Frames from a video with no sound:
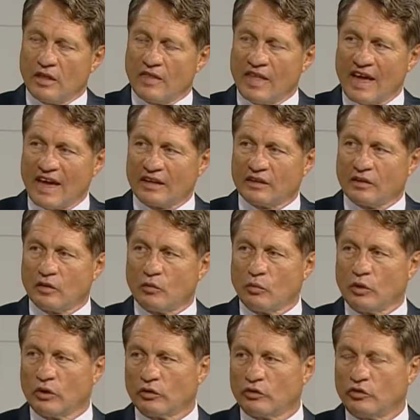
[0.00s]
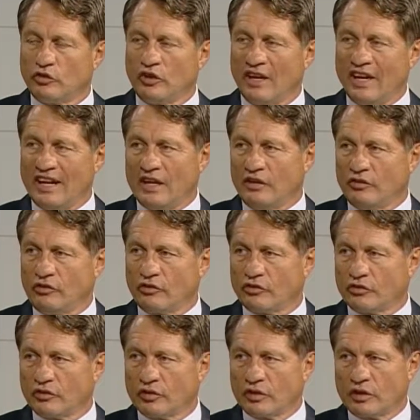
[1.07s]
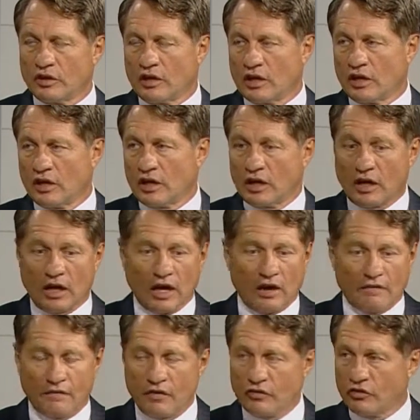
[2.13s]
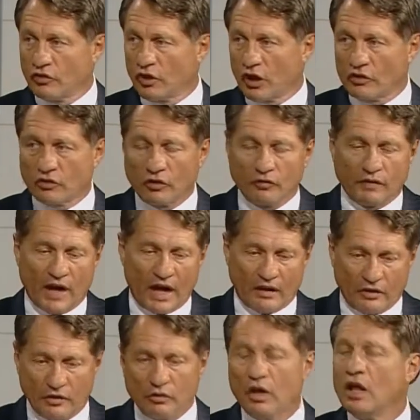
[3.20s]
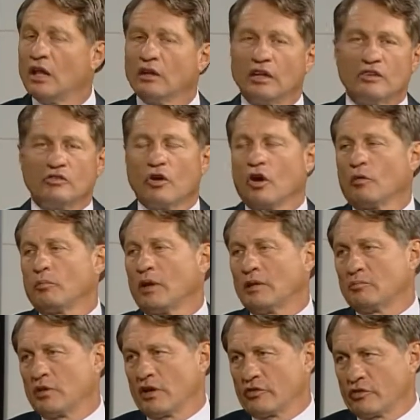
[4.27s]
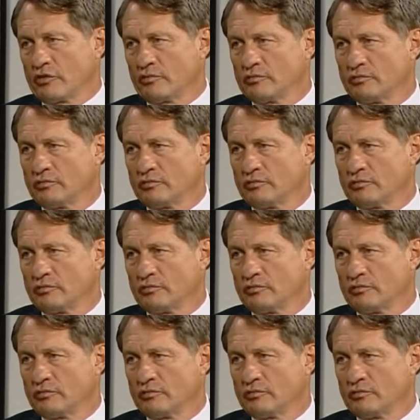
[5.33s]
that will change a physiological value, let's call blood pressure.